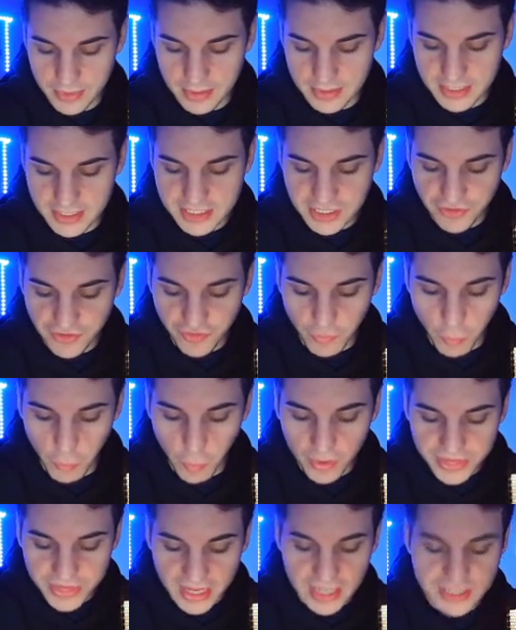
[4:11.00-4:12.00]
this is from
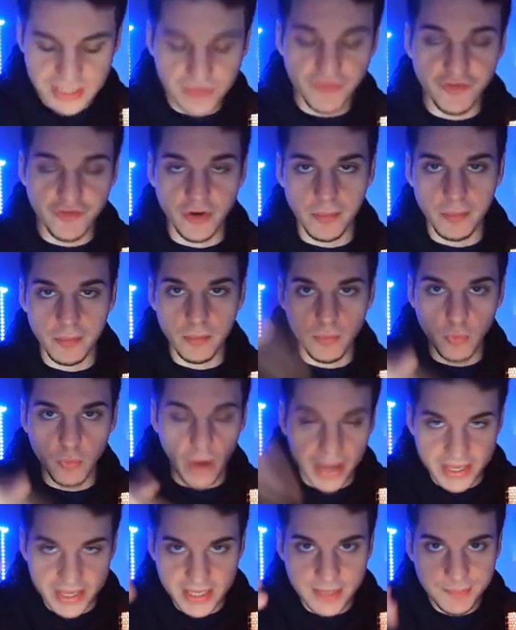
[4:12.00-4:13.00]
one thousand from
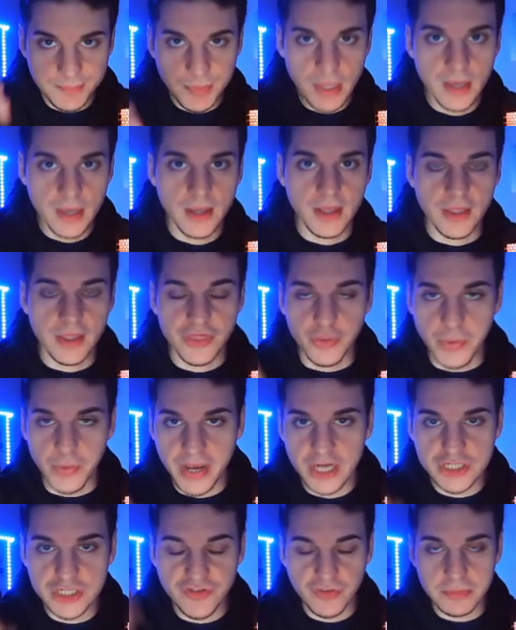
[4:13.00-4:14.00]
ranking, three
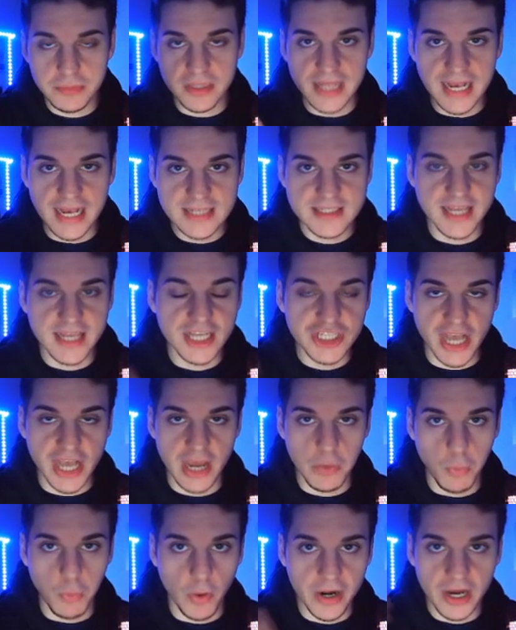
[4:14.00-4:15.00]
hundred from the last stage,
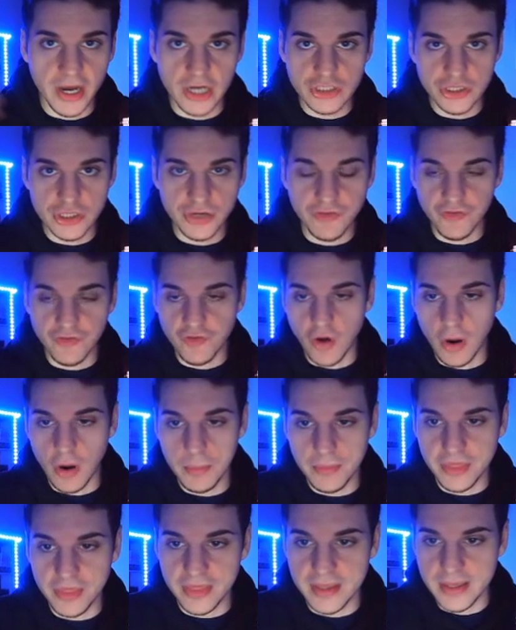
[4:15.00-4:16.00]
and one hundred
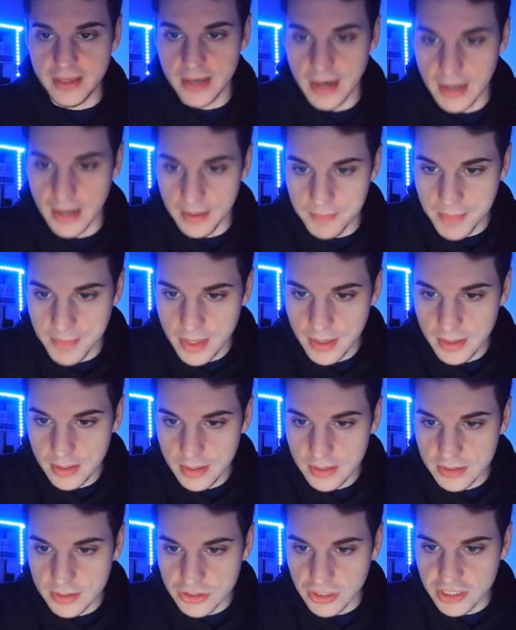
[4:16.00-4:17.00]
from the, uh,
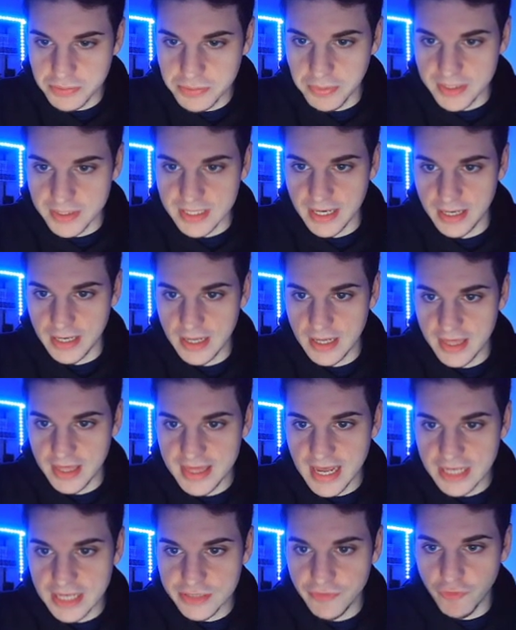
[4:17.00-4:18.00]
so let's book that in, one
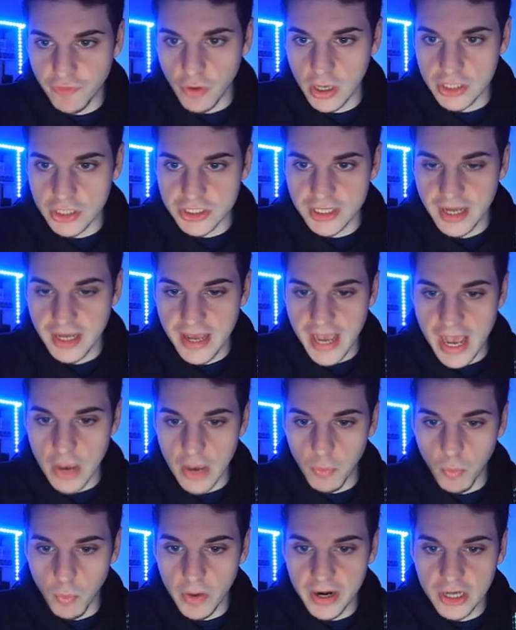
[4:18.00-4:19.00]
thousand four hundred,
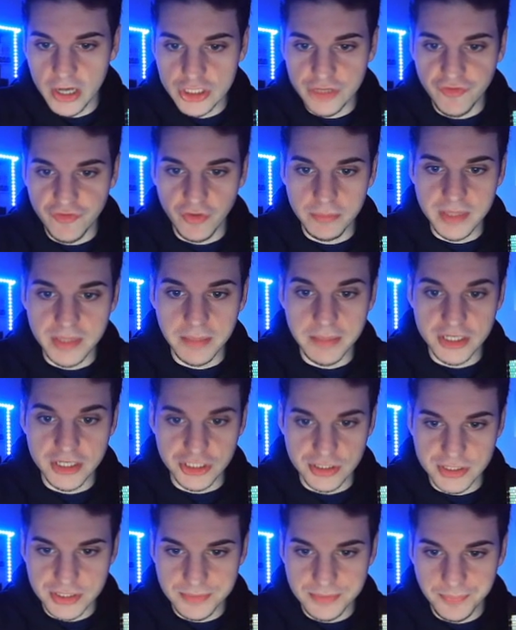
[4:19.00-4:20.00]
and one hundred from the
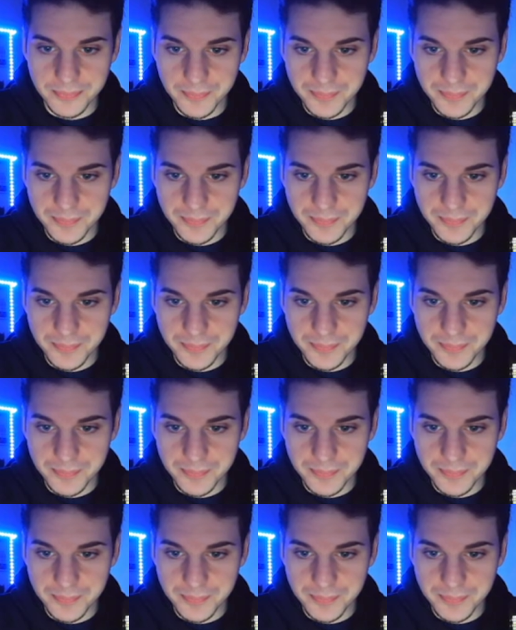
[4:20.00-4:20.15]
missions.